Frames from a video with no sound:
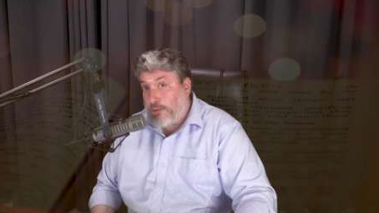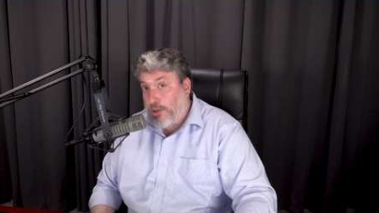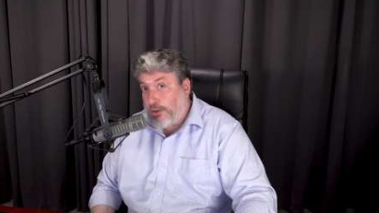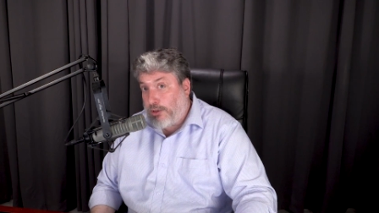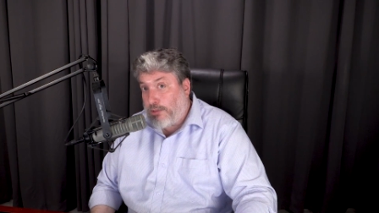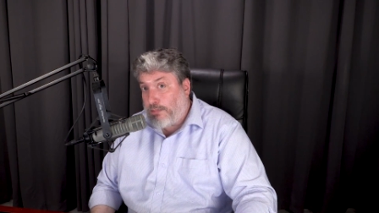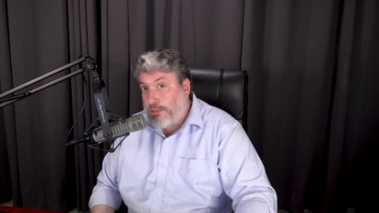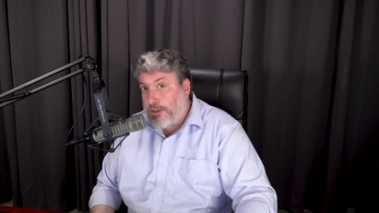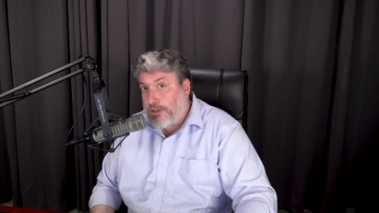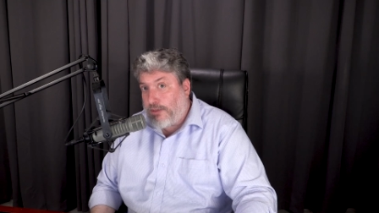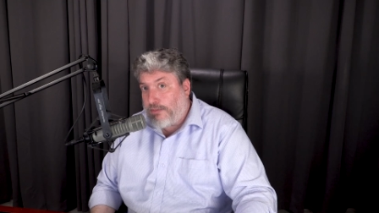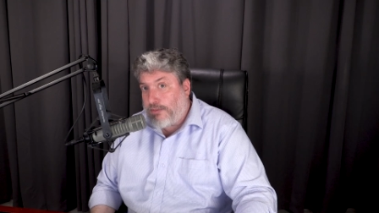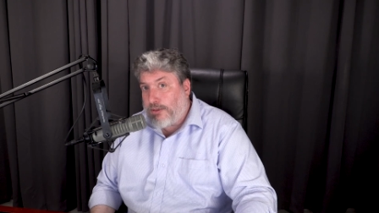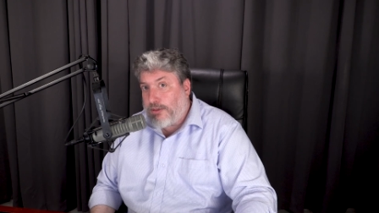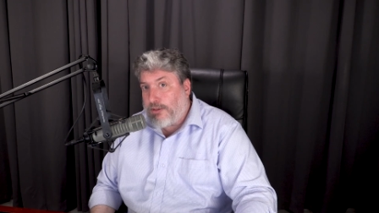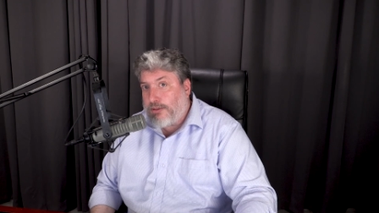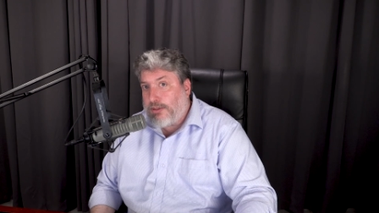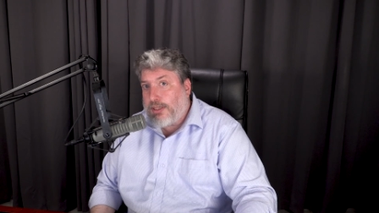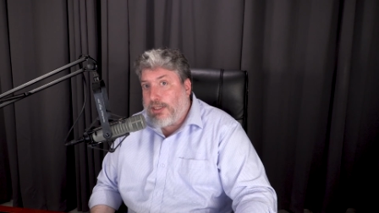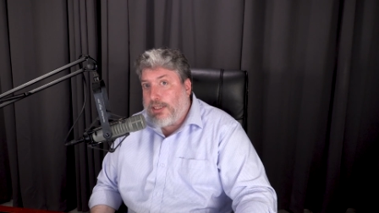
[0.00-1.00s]
wrote the book of
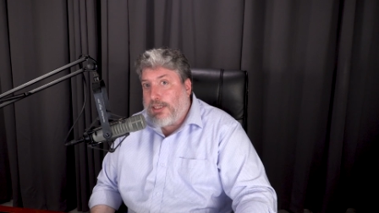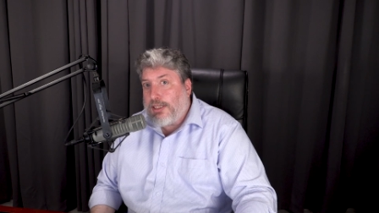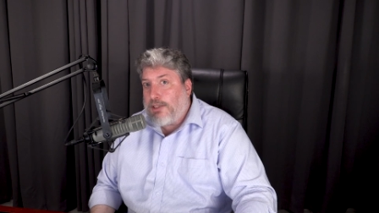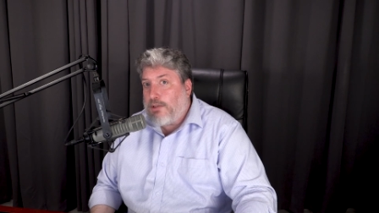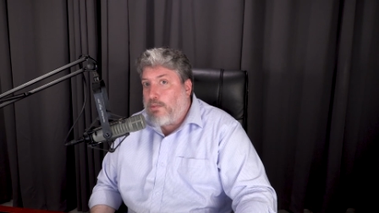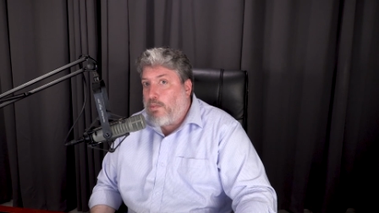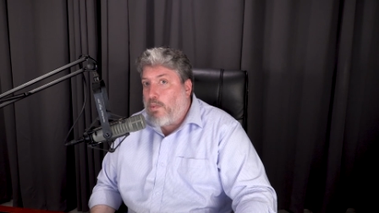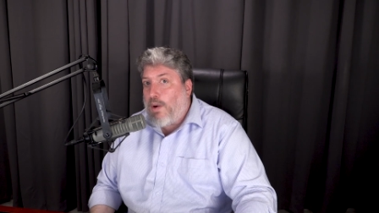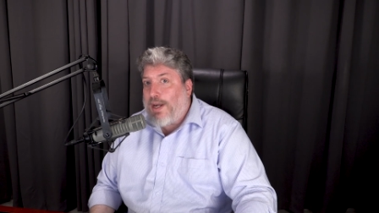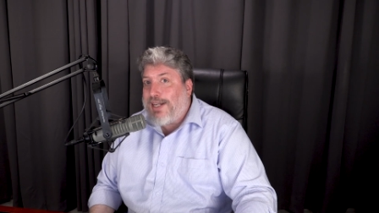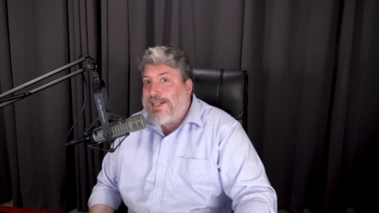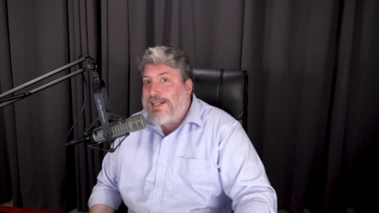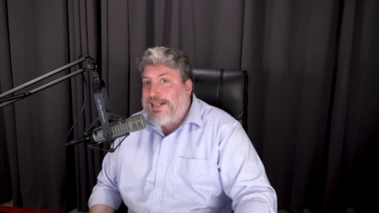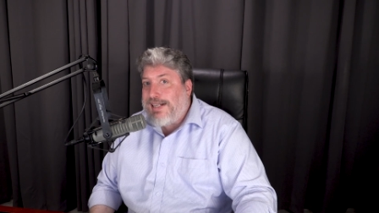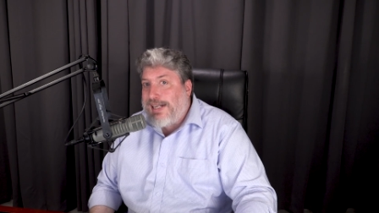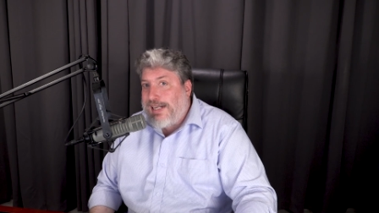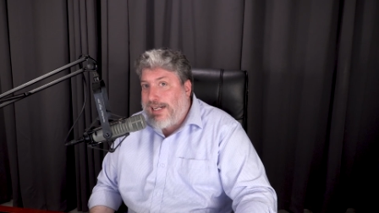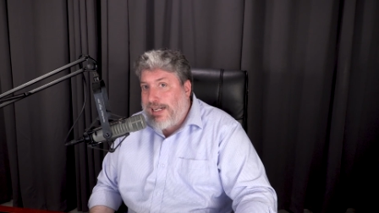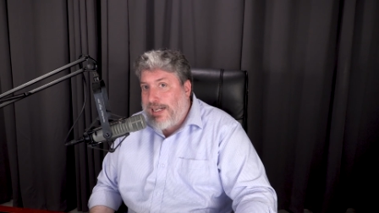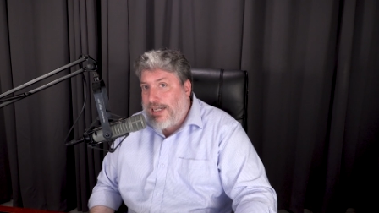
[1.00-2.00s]
Luke, why
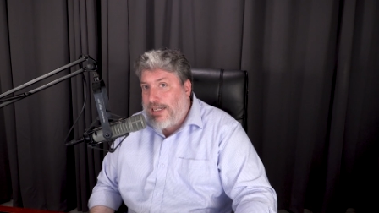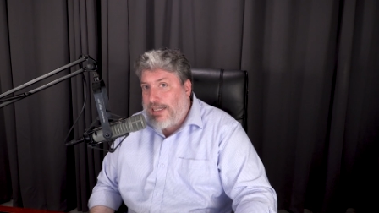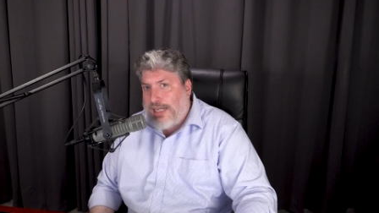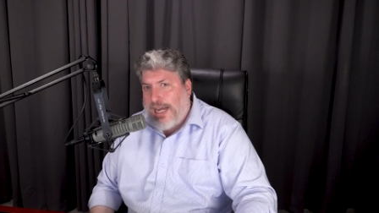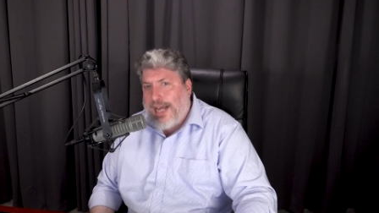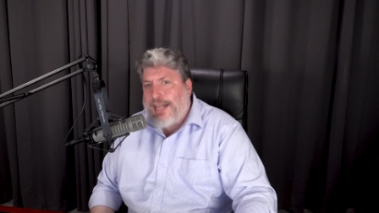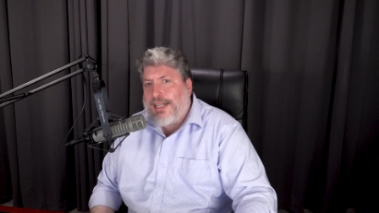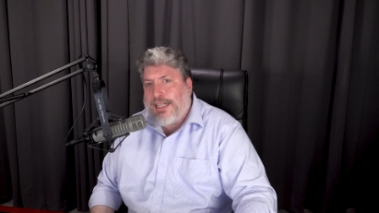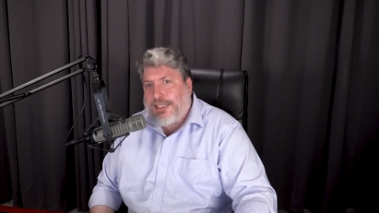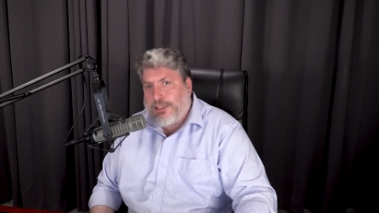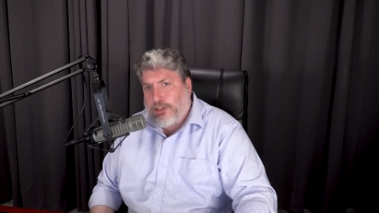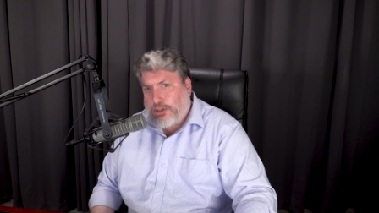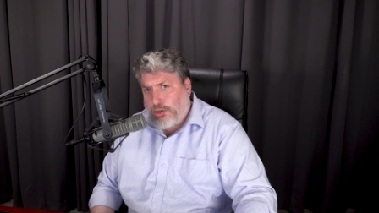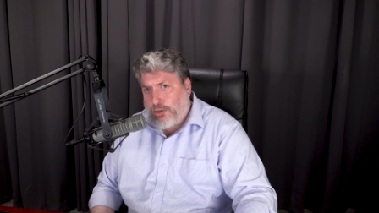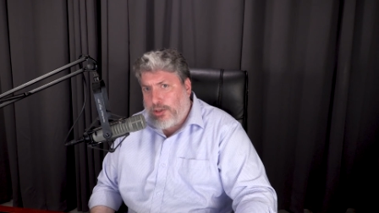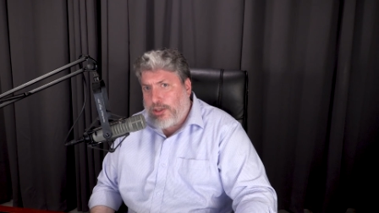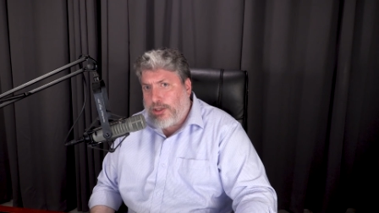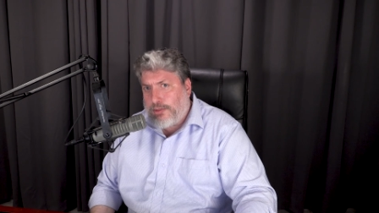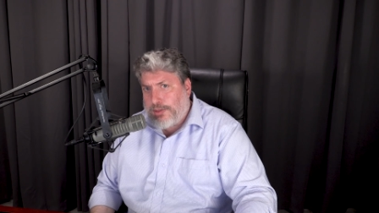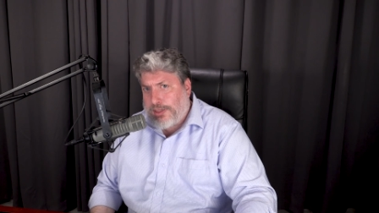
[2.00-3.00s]
didn't he, and I
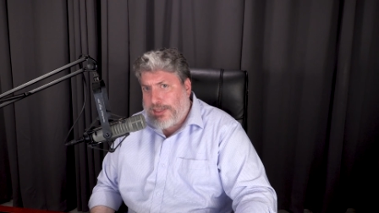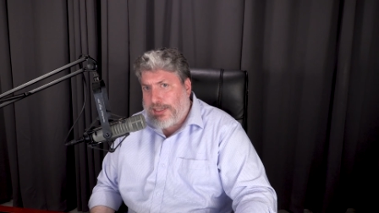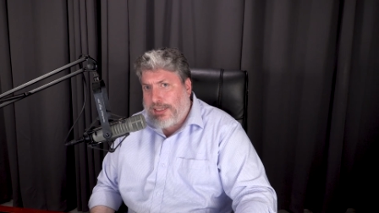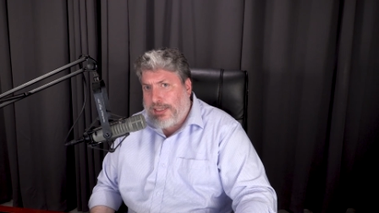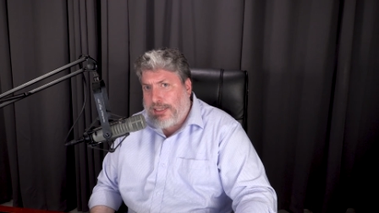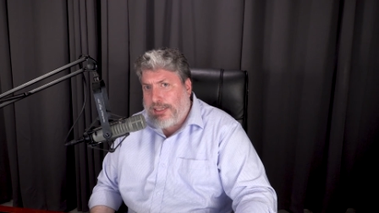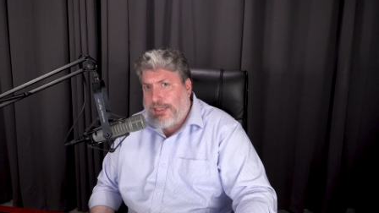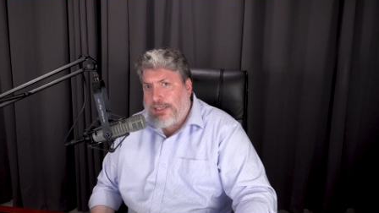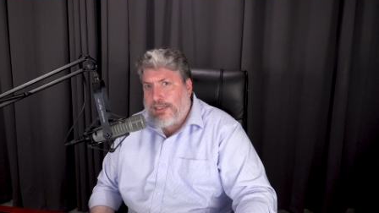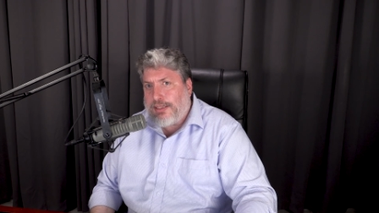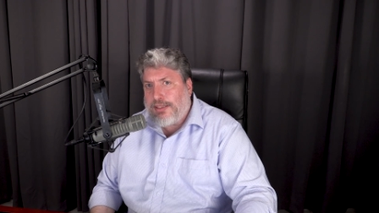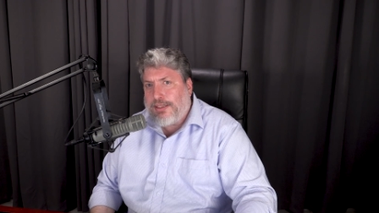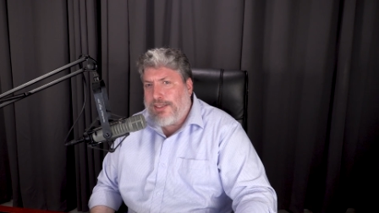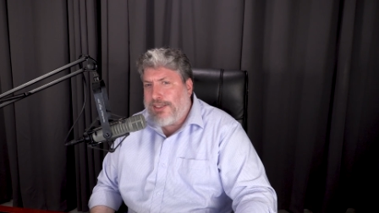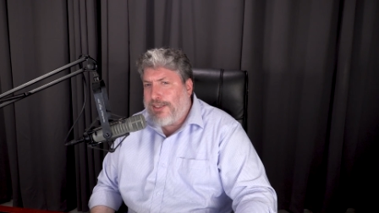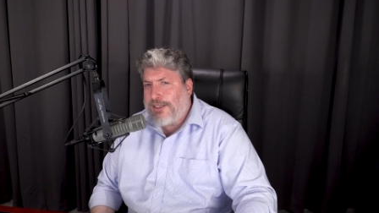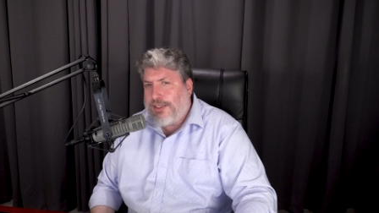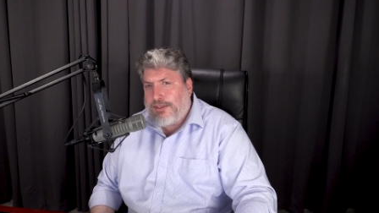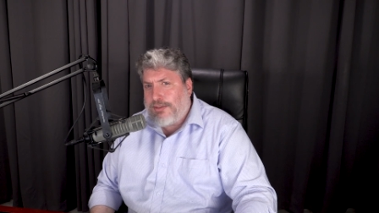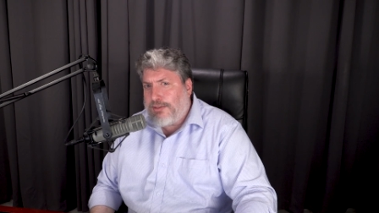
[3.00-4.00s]
assure you it's a he,
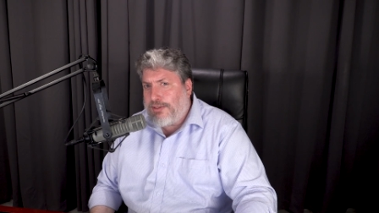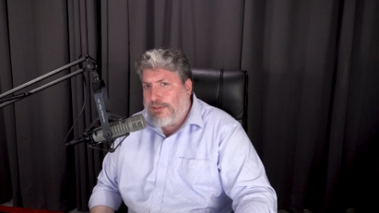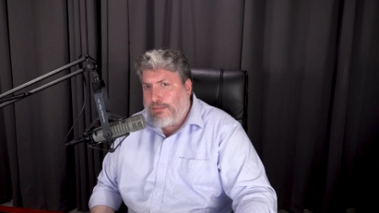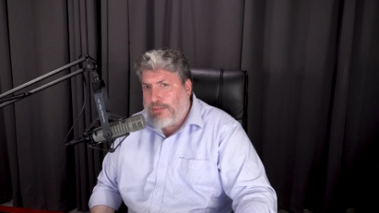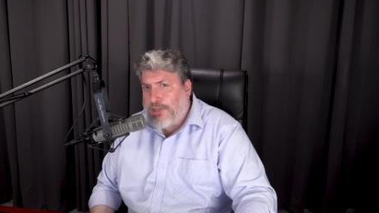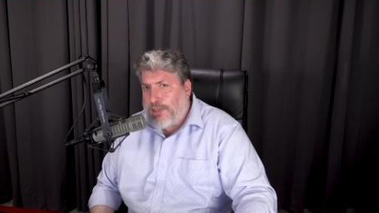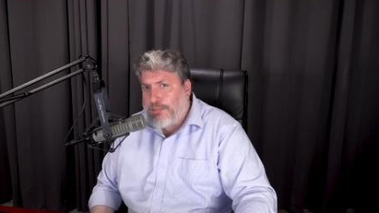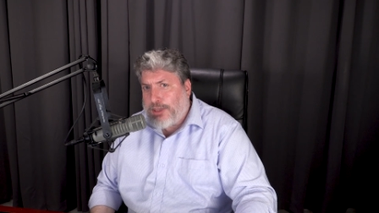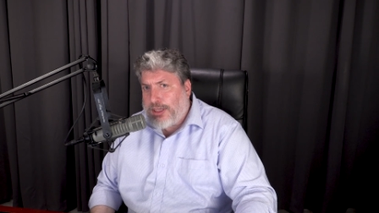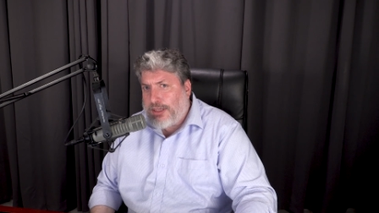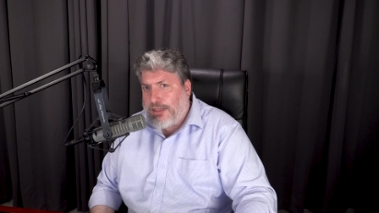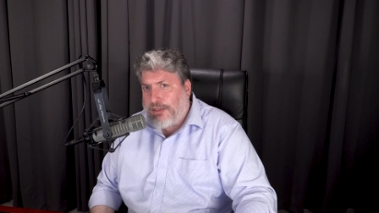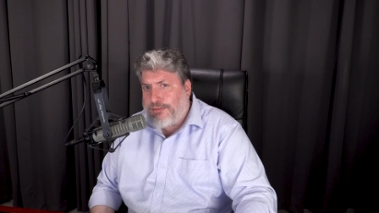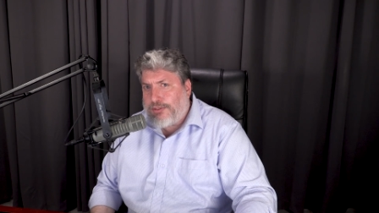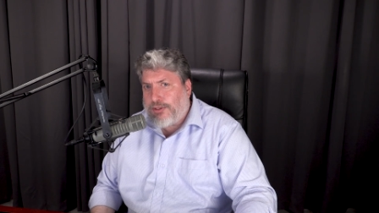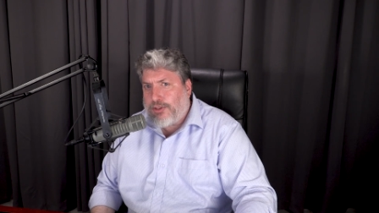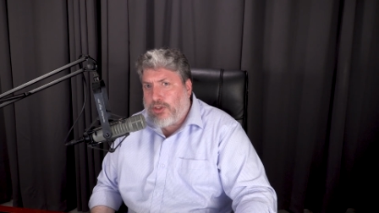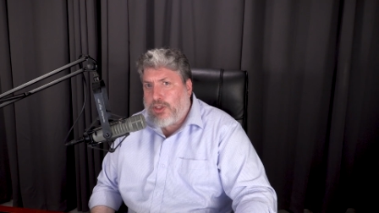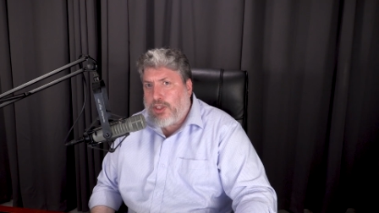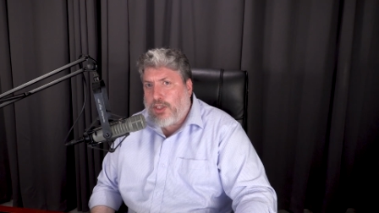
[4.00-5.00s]
women in the
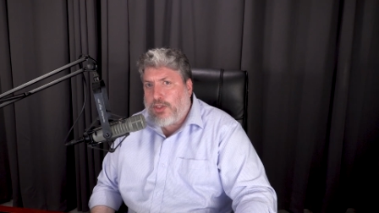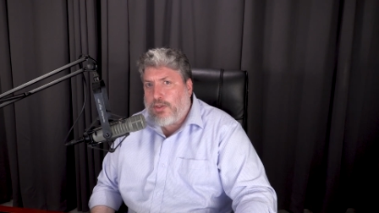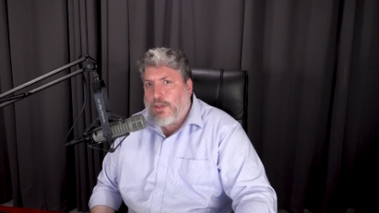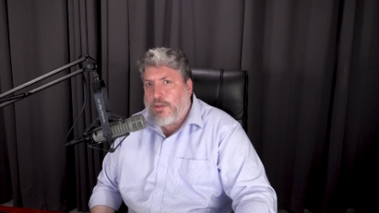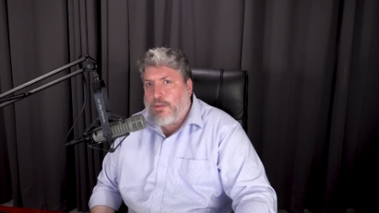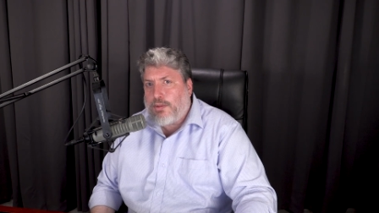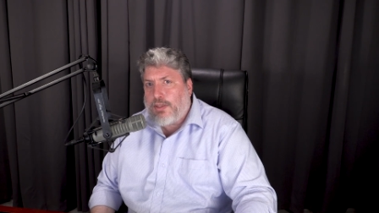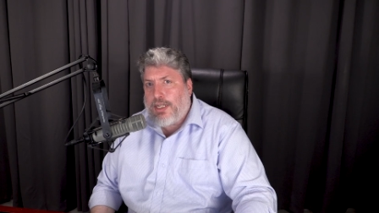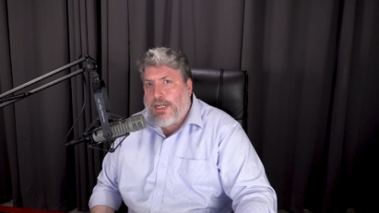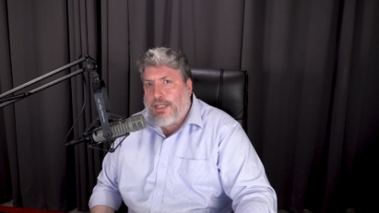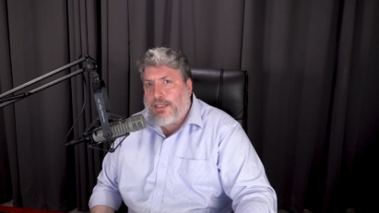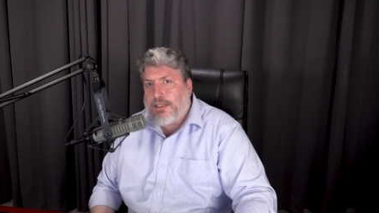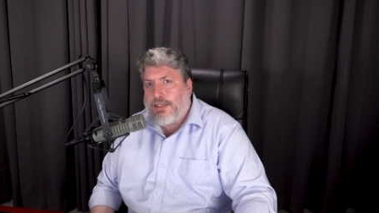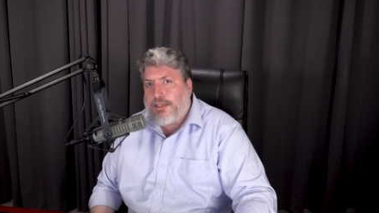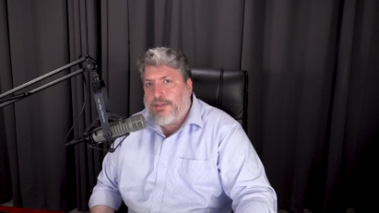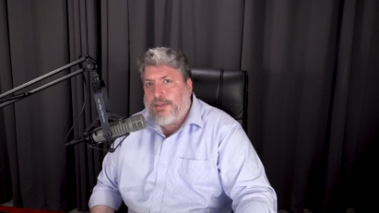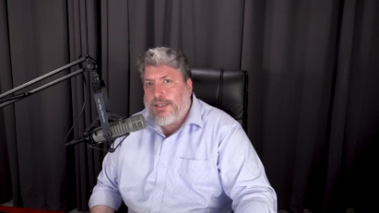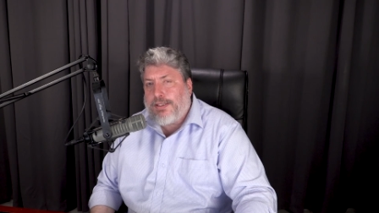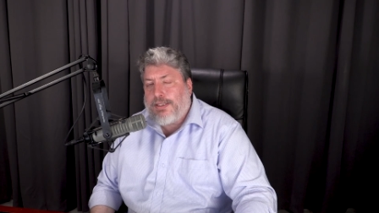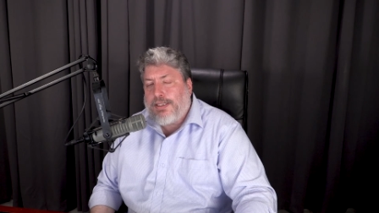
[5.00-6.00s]
first century were not
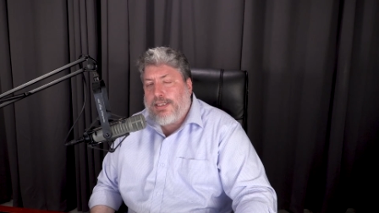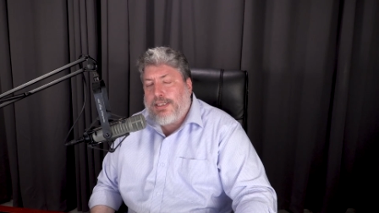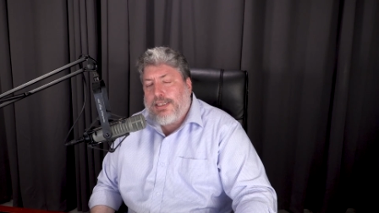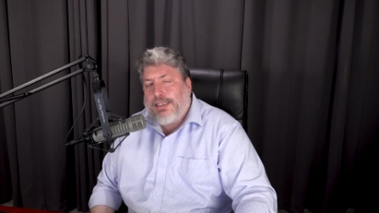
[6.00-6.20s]
literate.